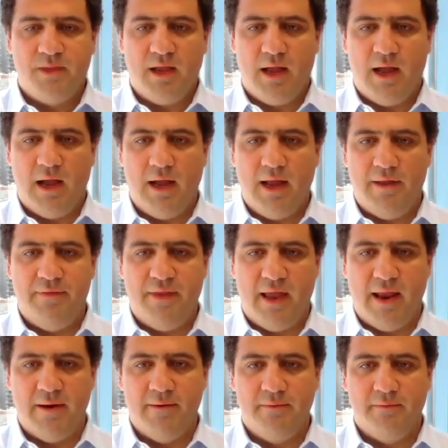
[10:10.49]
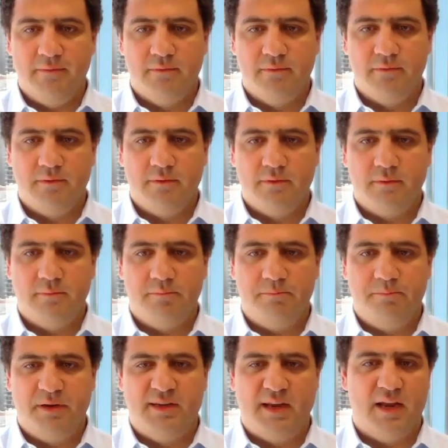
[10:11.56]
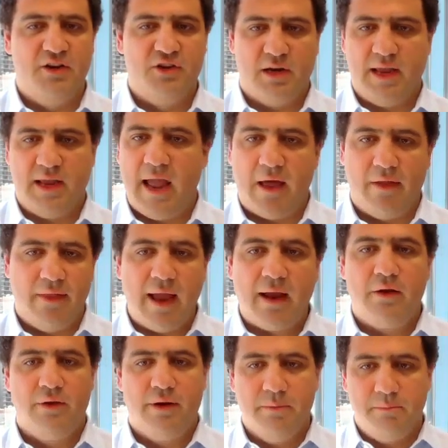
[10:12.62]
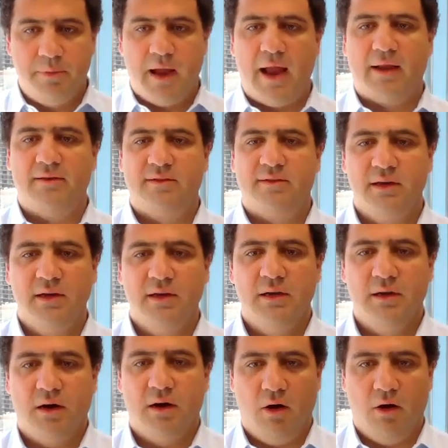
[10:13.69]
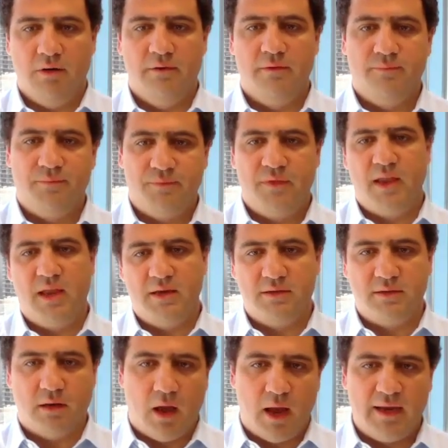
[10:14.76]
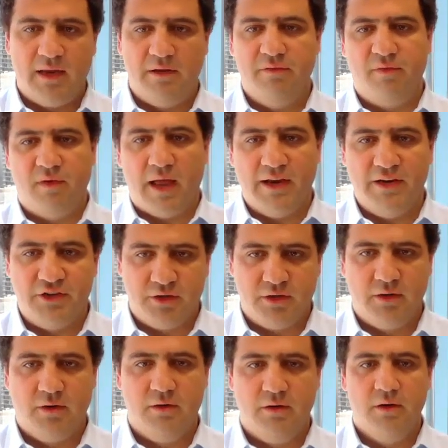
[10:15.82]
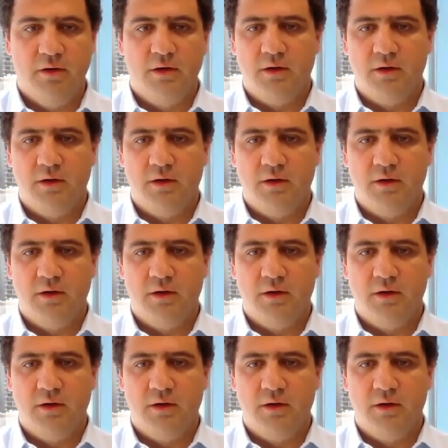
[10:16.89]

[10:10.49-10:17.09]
and then potentially how that could impact on things like inflation